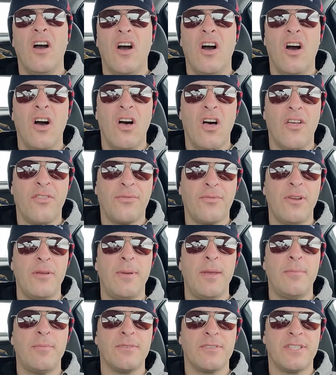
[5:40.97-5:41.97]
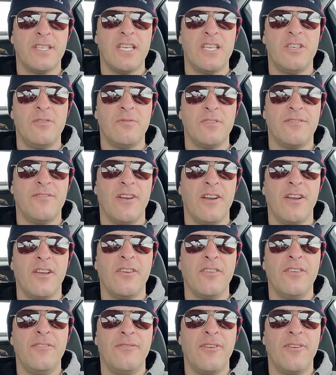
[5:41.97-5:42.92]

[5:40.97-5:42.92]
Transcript: All three people said she was very good.